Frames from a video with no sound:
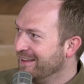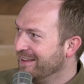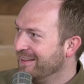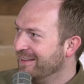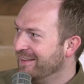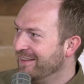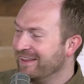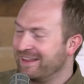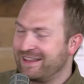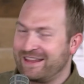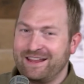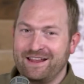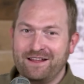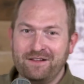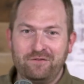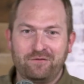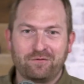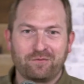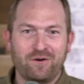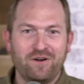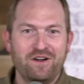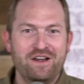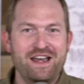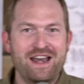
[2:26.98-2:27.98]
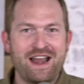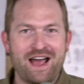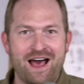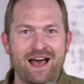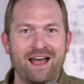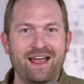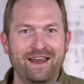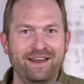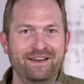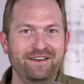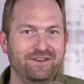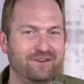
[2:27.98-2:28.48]
The kids were
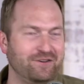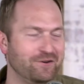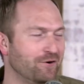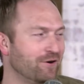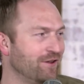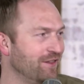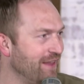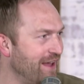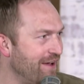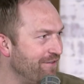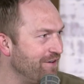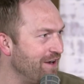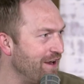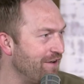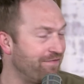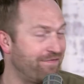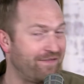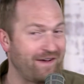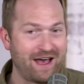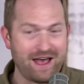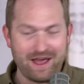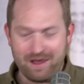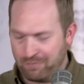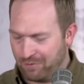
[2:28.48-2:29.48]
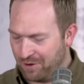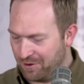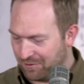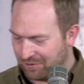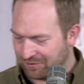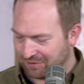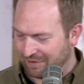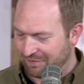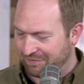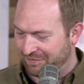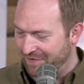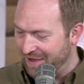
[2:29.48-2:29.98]
9 to 11.
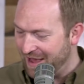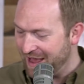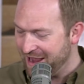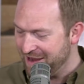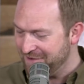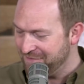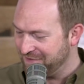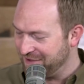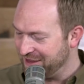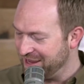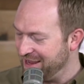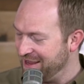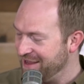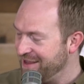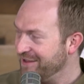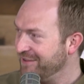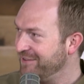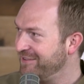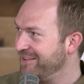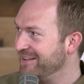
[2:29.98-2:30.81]
5 kids?